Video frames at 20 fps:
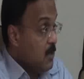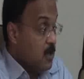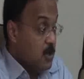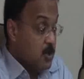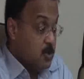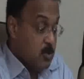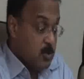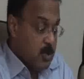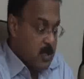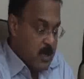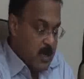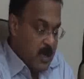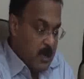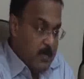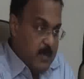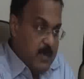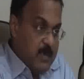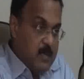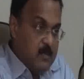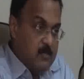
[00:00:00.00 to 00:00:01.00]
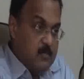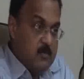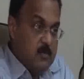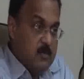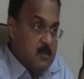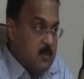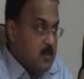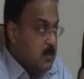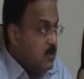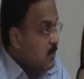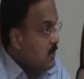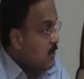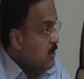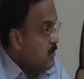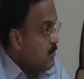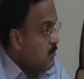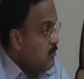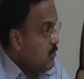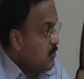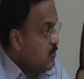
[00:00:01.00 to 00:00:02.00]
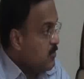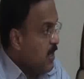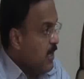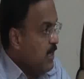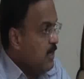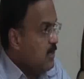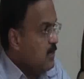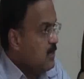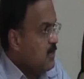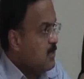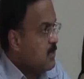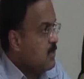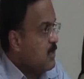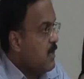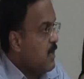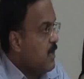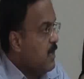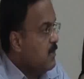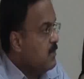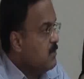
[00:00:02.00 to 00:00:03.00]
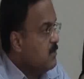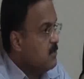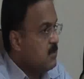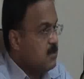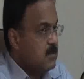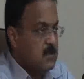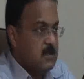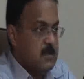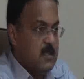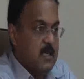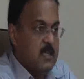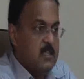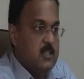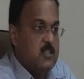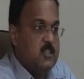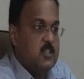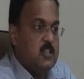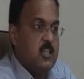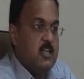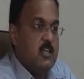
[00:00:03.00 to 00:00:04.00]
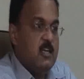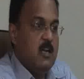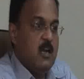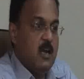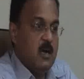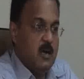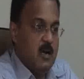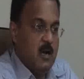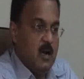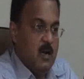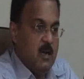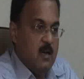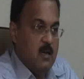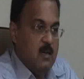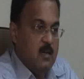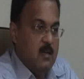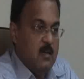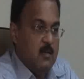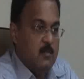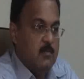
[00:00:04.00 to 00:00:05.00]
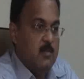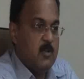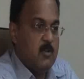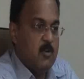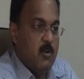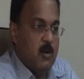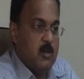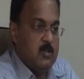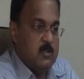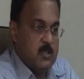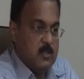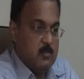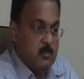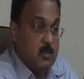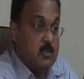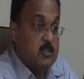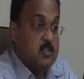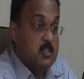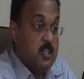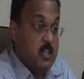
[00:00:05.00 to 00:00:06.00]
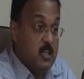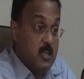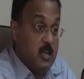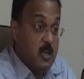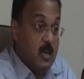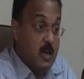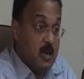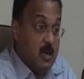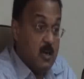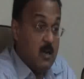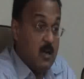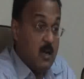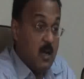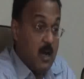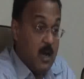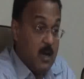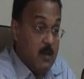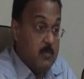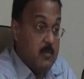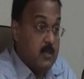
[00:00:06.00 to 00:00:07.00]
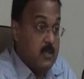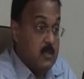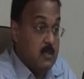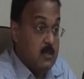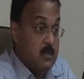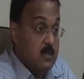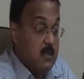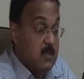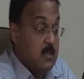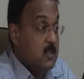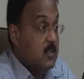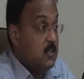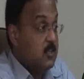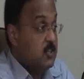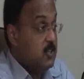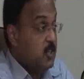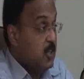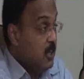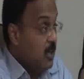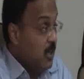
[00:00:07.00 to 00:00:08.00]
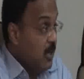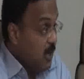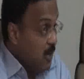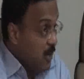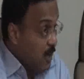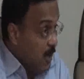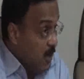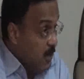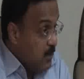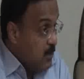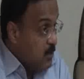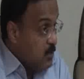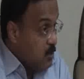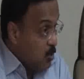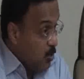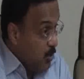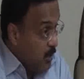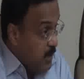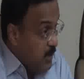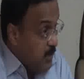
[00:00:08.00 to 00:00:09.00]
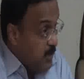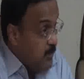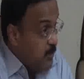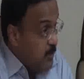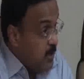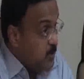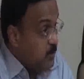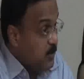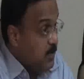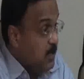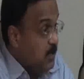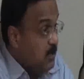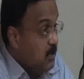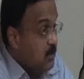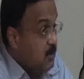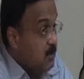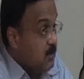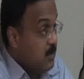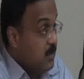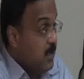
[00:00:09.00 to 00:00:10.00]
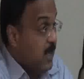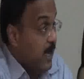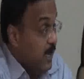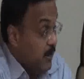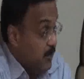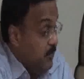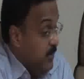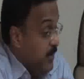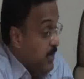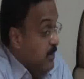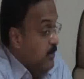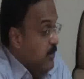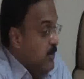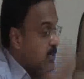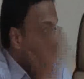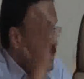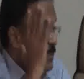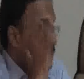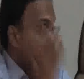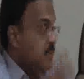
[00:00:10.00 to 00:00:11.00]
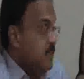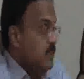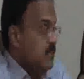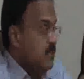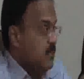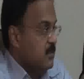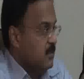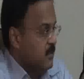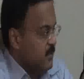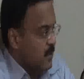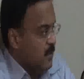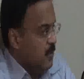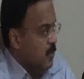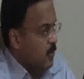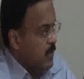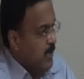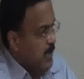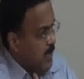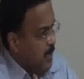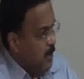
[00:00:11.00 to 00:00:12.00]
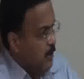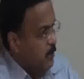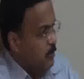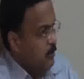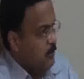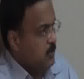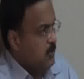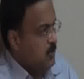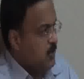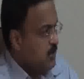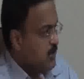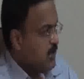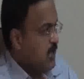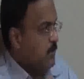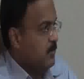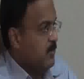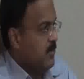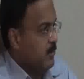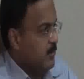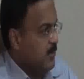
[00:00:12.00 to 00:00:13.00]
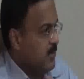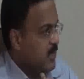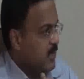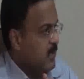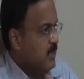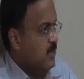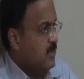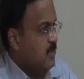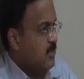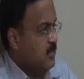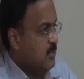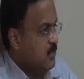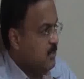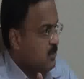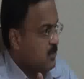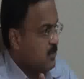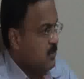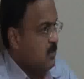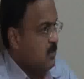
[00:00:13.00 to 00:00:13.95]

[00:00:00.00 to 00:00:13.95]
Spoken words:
So the claimant was saying in this case that Sri Lanka, because it was Sri Lankan army, Sri Lanka destroyed investment and we invested it. Look at how positions are becoming contentious.